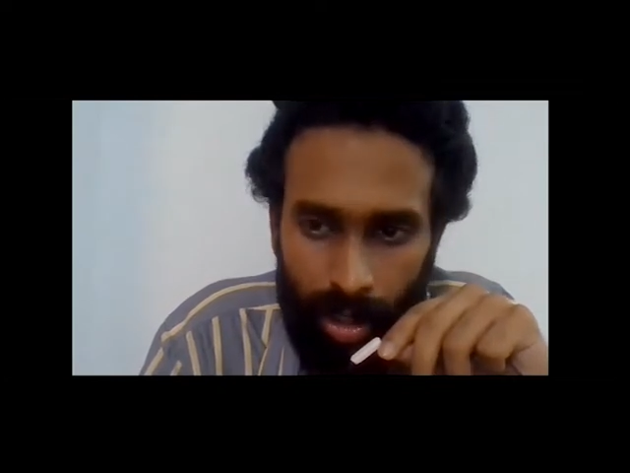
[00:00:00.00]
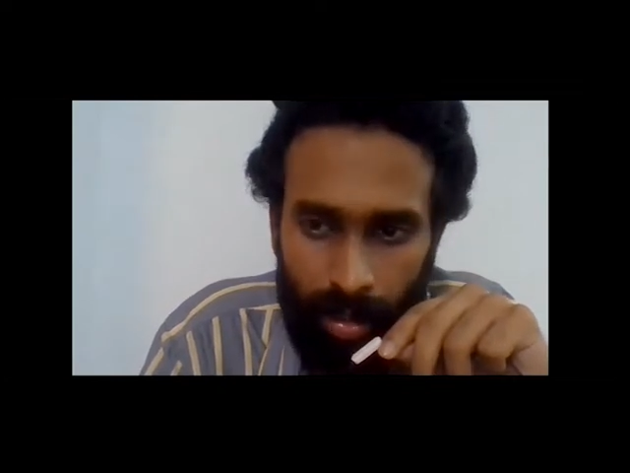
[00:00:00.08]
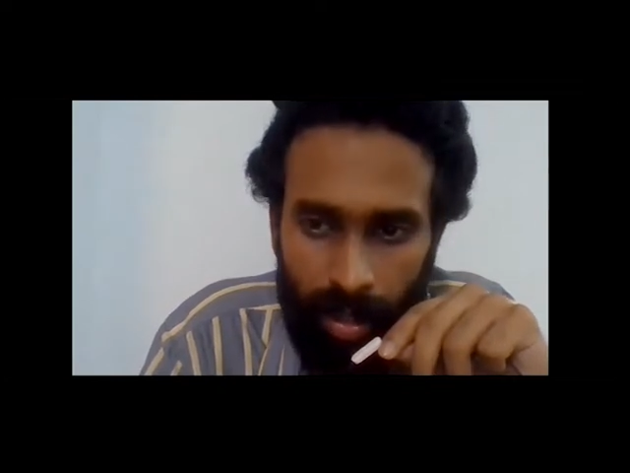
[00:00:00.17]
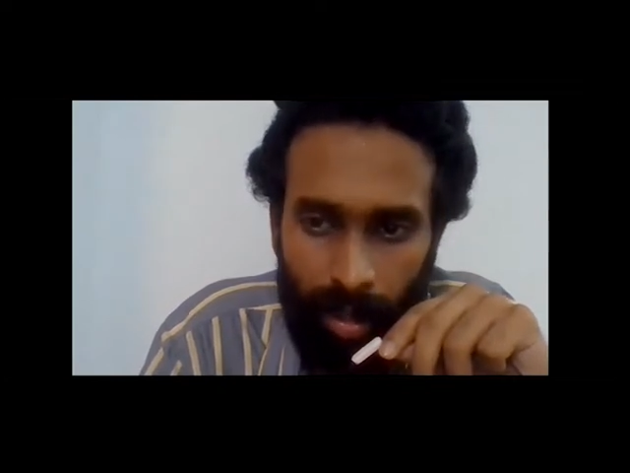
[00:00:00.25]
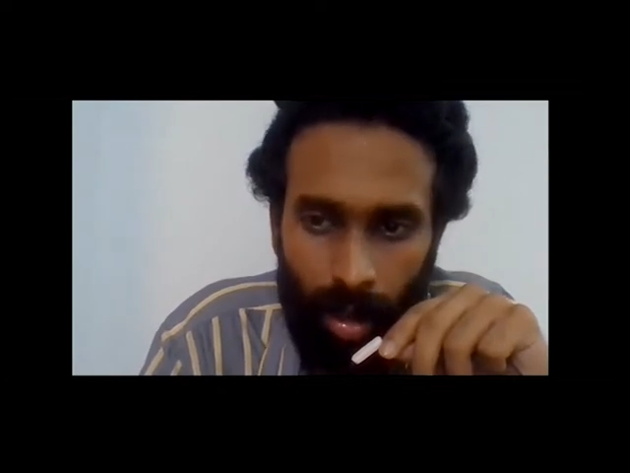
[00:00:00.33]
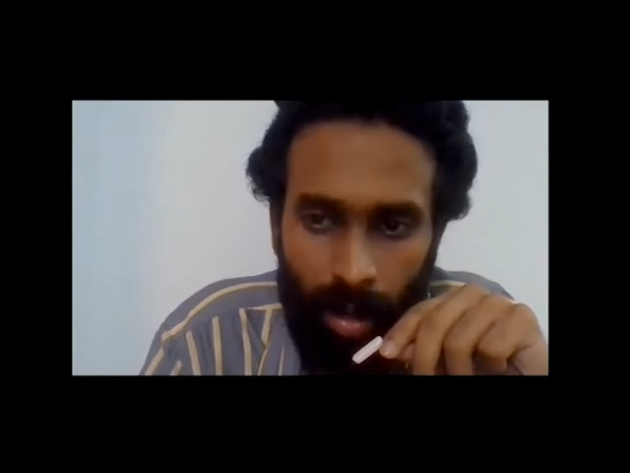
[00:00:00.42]

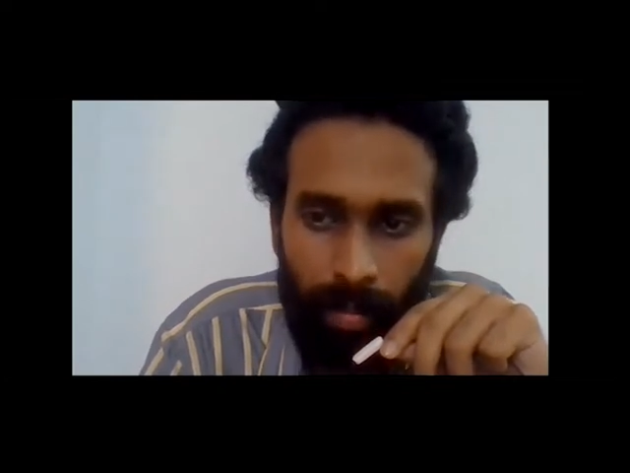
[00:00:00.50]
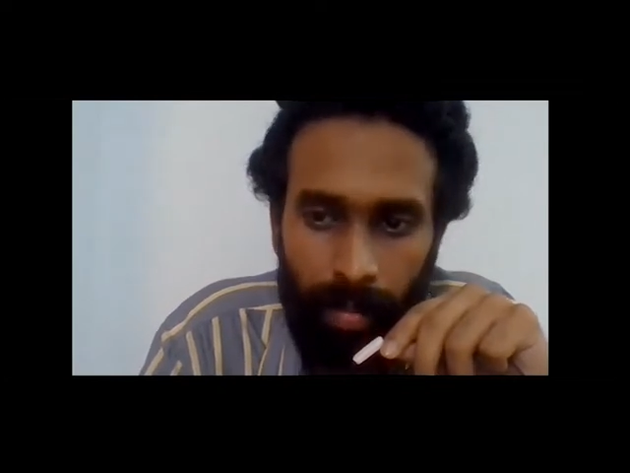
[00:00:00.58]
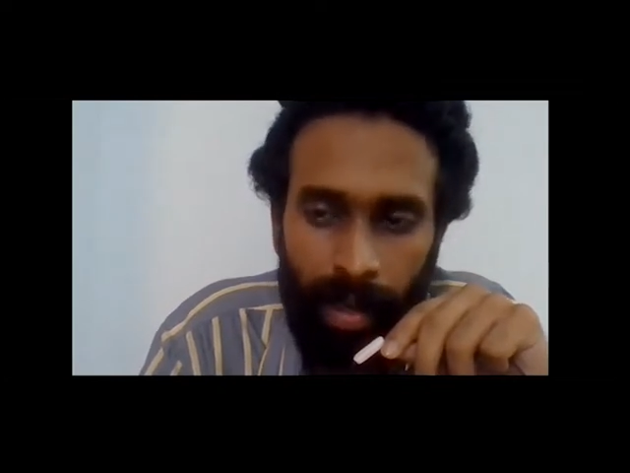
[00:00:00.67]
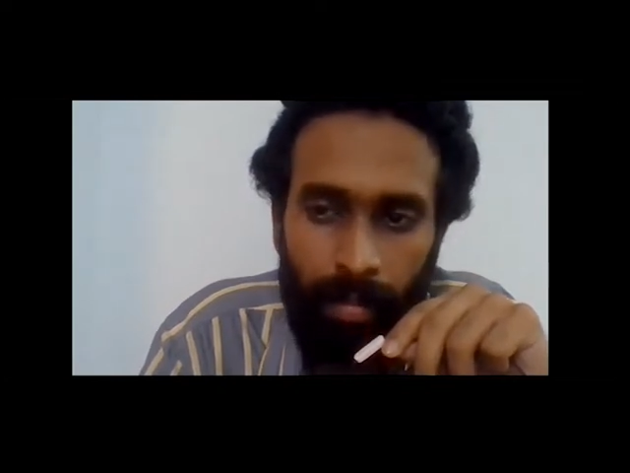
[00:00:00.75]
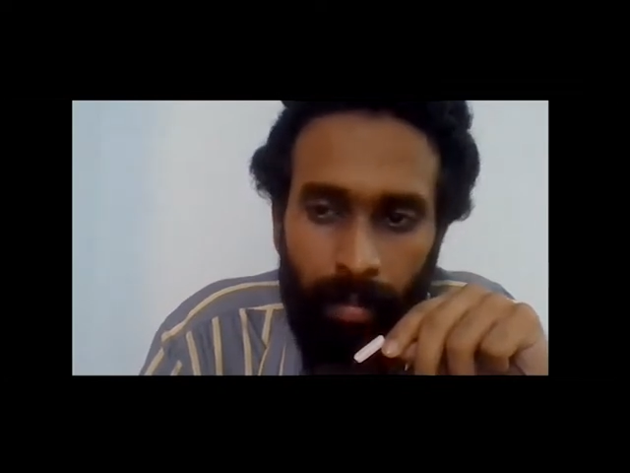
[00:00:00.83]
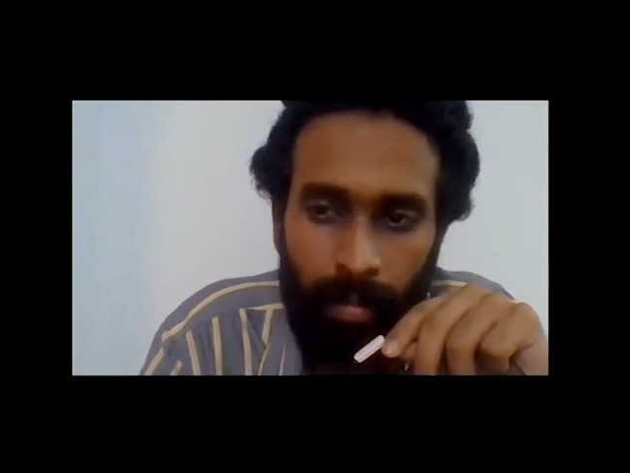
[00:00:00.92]
These are all
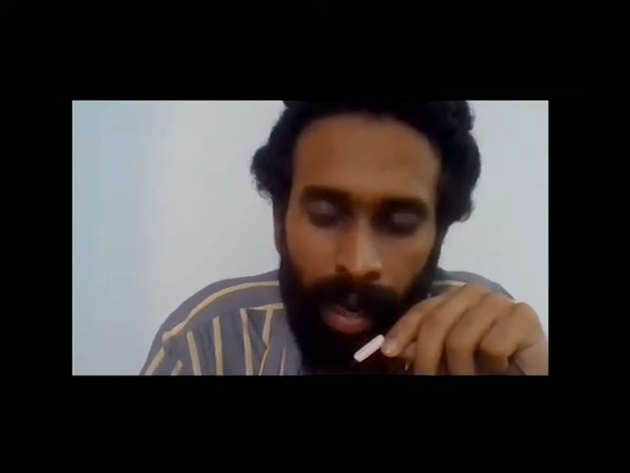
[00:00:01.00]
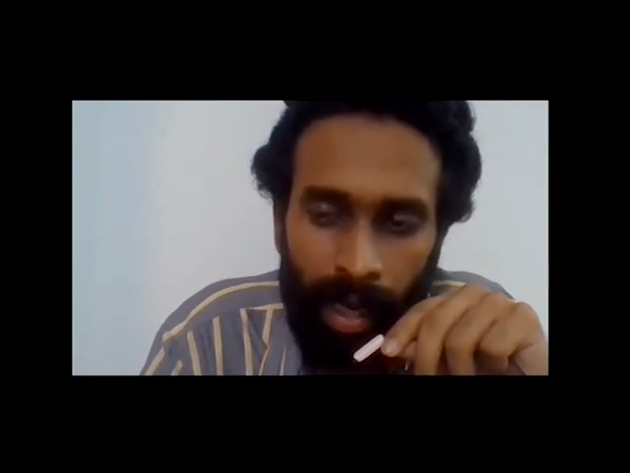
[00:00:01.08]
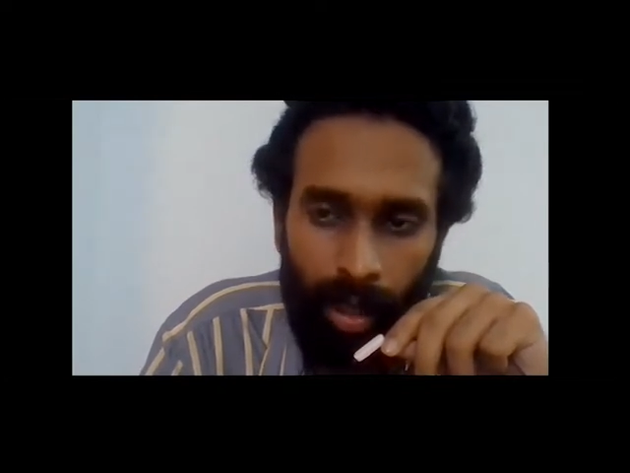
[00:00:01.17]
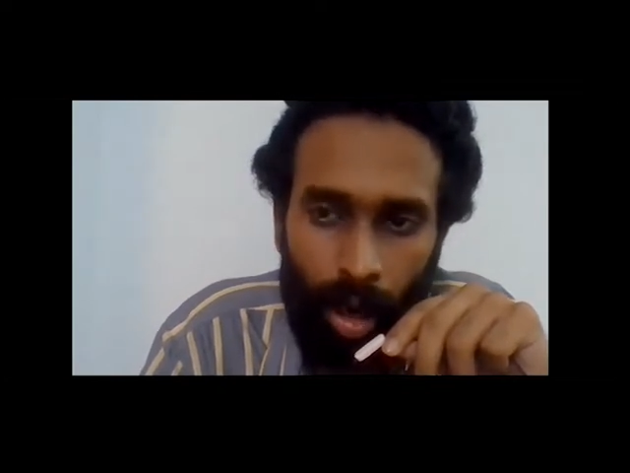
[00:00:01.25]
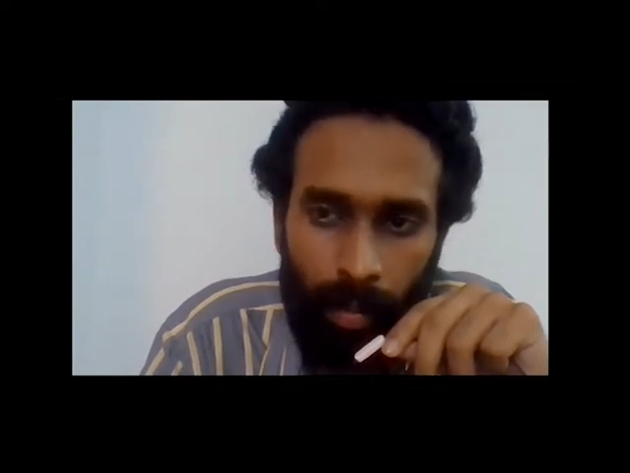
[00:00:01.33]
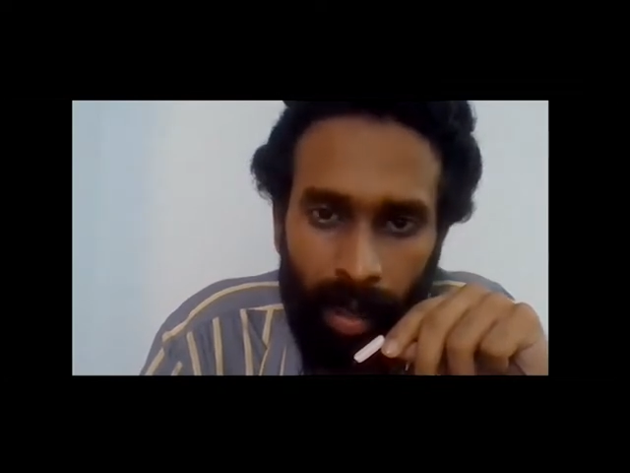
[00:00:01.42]
big mining
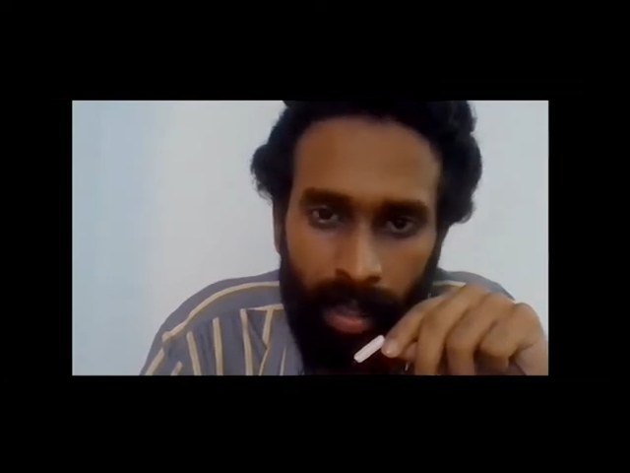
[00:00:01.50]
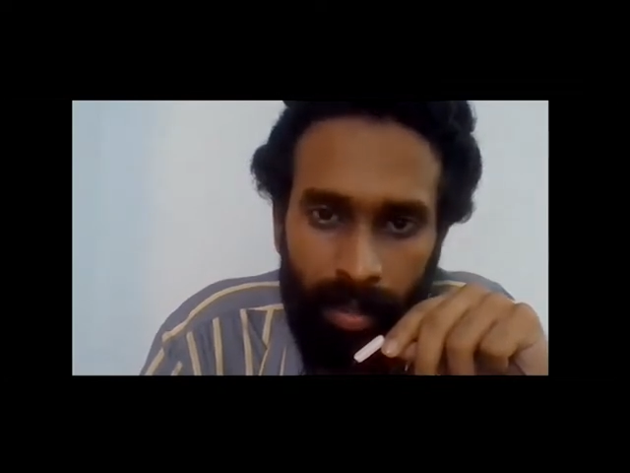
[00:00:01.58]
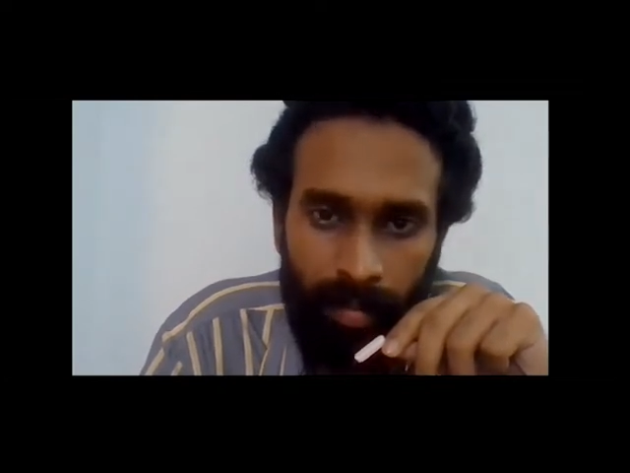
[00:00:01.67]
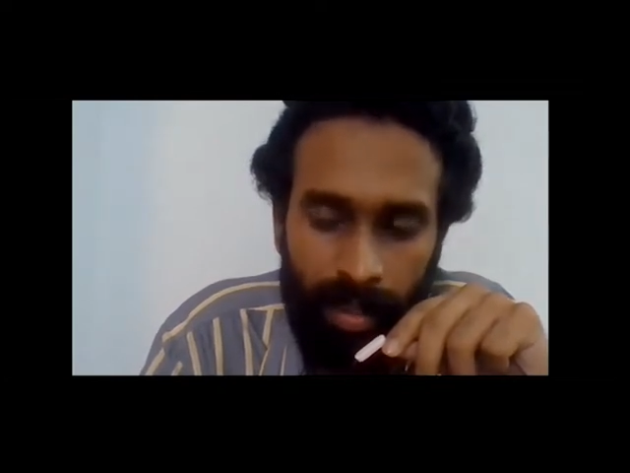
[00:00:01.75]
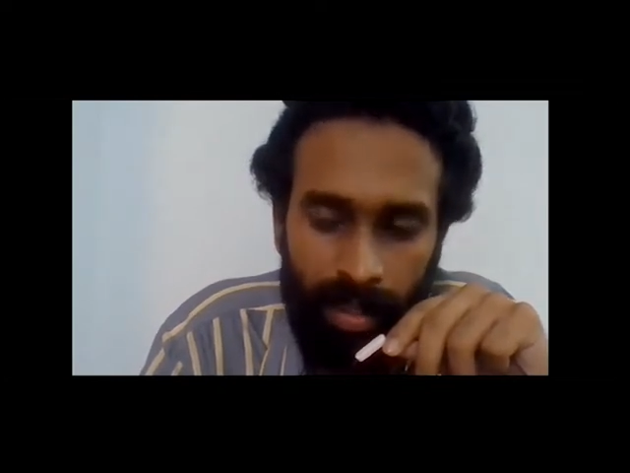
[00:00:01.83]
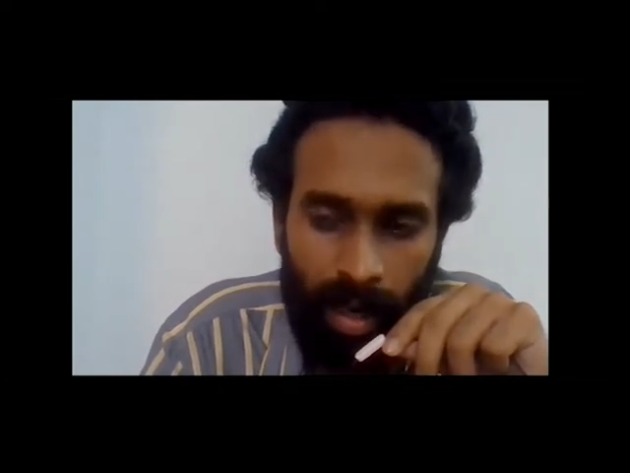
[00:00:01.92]
corporates which